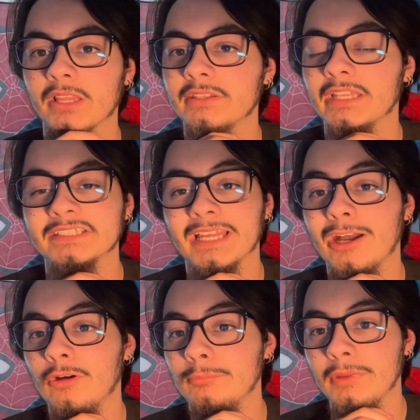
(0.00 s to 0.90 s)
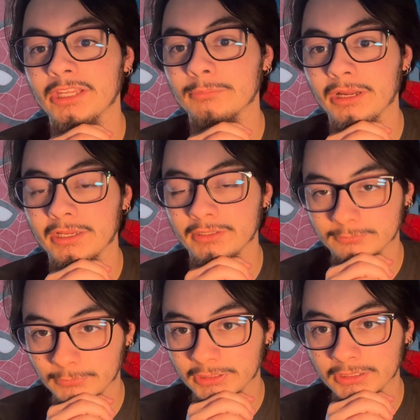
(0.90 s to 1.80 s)
that's how I make my
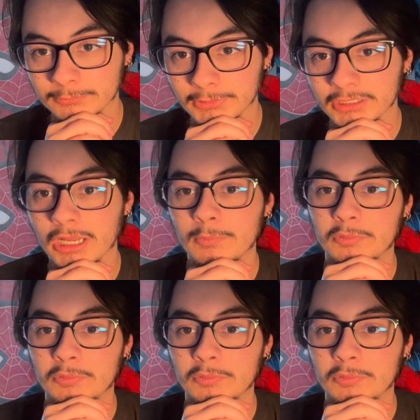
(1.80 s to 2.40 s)
comic